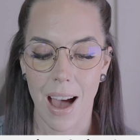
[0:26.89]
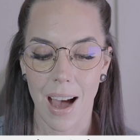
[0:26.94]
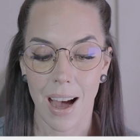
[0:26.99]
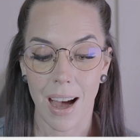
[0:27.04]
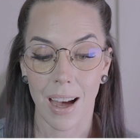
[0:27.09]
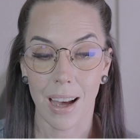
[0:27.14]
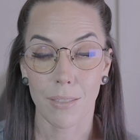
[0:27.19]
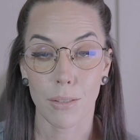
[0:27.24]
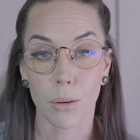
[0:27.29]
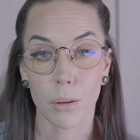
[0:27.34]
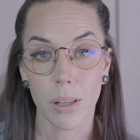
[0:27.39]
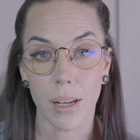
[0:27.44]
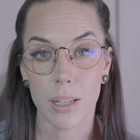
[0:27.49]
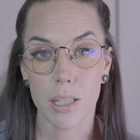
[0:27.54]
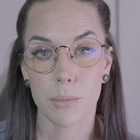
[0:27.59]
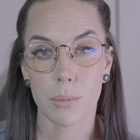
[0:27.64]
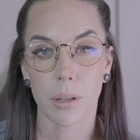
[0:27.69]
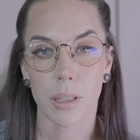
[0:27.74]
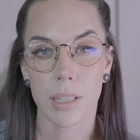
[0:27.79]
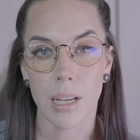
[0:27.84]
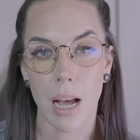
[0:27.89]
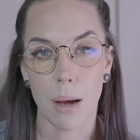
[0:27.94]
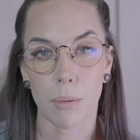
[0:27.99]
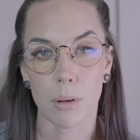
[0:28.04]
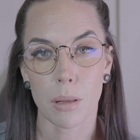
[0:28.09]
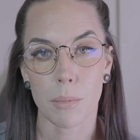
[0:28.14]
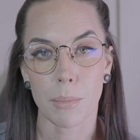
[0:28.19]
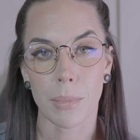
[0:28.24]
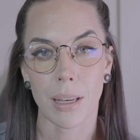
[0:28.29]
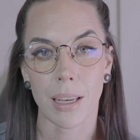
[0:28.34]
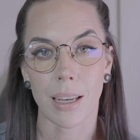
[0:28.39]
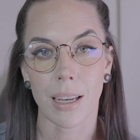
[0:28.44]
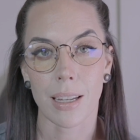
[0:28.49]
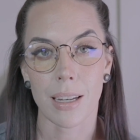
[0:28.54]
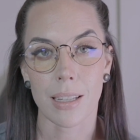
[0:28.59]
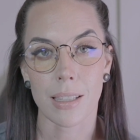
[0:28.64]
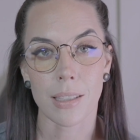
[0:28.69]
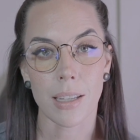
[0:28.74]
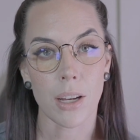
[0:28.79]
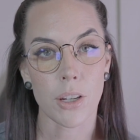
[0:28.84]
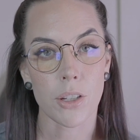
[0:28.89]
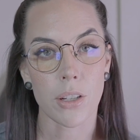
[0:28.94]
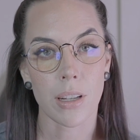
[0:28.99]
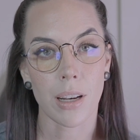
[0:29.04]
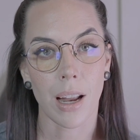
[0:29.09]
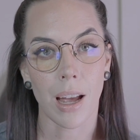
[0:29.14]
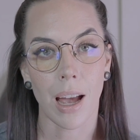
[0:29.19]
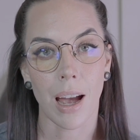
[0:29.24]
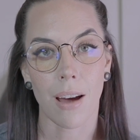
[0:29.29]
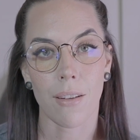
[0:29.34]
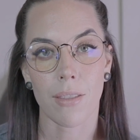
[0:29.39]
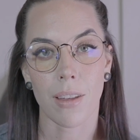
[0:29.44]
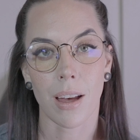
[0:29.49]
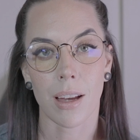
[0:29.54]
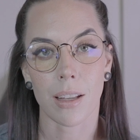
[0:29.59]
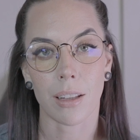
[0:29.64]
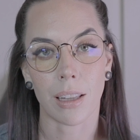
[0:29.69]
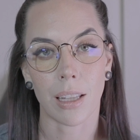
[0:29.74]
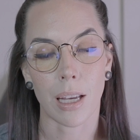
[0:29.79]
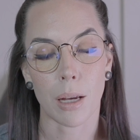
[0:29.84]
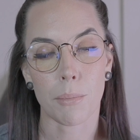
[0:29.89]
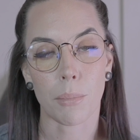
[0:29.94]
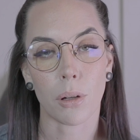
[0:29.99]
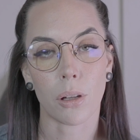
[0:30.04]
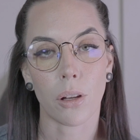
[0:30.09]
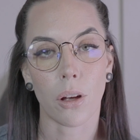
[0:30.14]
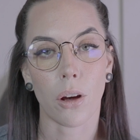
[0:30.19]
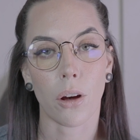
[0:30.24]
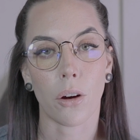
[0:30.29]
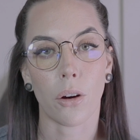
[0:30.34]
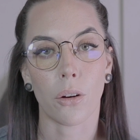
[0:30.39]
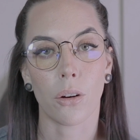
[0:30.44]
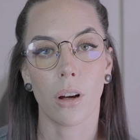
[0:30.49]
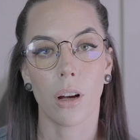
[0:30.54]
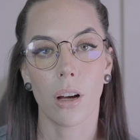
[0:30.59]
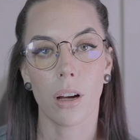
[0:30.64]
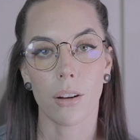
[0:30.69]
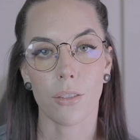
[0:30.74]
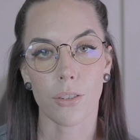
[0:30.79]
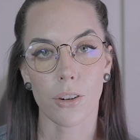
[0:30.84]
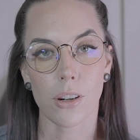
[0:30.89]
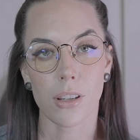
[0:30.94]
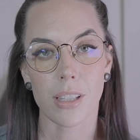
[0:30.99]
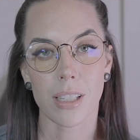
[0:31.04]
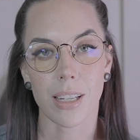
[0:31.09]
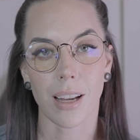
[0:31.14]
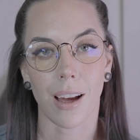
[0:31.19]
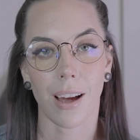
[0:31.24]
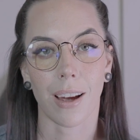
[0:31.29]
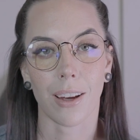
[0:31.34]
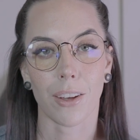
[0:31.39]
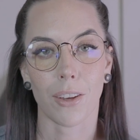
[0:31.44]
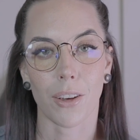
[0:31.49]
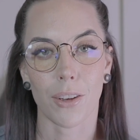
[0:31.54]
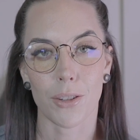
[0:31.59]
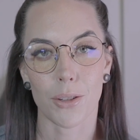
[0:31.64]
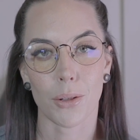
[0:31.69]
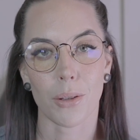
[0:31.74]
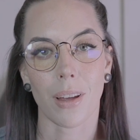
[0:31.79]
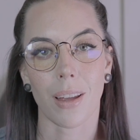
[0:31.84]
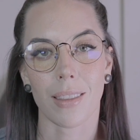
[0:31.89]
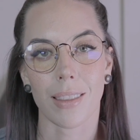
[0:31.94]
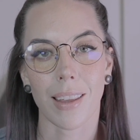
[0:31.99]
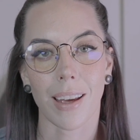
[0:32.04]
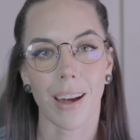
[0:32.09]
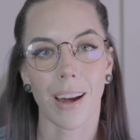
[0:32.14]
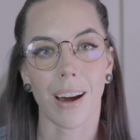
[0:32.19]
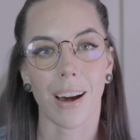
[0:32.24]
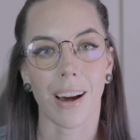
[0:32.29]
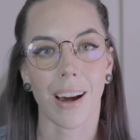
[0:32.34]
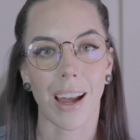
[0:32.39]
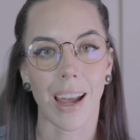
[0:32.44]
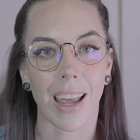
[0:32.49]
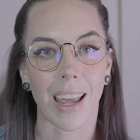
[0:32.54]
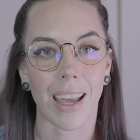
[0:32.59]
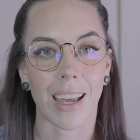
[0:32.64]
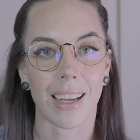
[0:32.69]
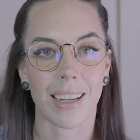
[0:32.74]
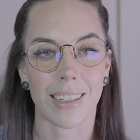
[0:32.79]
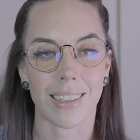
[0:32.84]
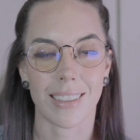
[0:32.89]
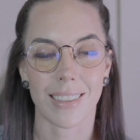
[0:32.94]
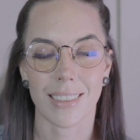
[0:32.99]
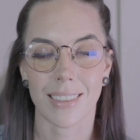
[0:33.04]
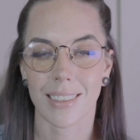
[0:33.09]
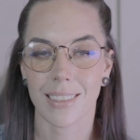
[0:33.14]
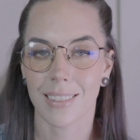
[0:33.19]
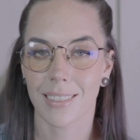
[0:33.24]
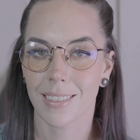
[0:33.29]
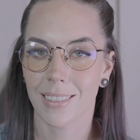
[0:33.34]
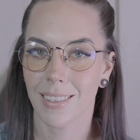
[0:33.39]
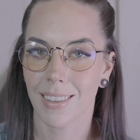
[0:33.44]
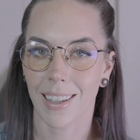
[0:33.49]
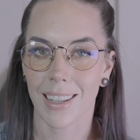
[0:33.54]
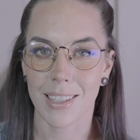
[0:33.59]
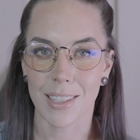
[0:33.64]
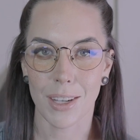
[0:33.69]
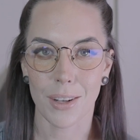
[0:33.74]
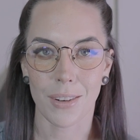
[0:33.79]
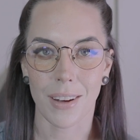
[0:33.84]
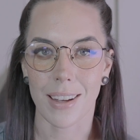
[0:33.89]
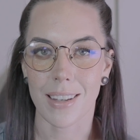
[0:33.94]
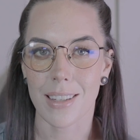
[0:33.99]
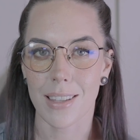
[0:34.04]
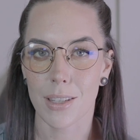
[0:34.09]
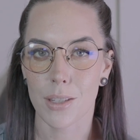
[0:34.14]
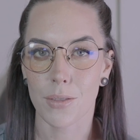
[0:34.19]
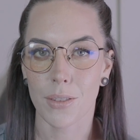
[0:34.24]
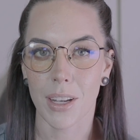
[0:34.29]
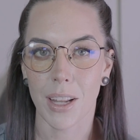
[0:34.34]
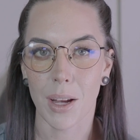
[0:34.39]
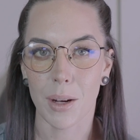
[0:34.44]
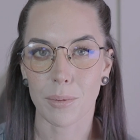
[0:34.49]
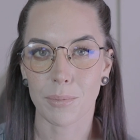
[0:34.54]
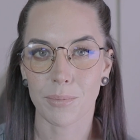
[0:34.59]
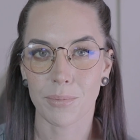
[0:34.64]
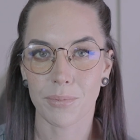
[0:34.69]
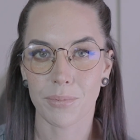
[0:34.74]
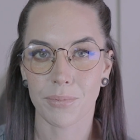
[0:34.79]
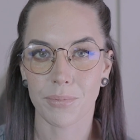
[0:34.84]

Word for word: Uh, if you'd like to book time with me in a session, I have that link below for Snugg. You can do that there and let's get right into this video.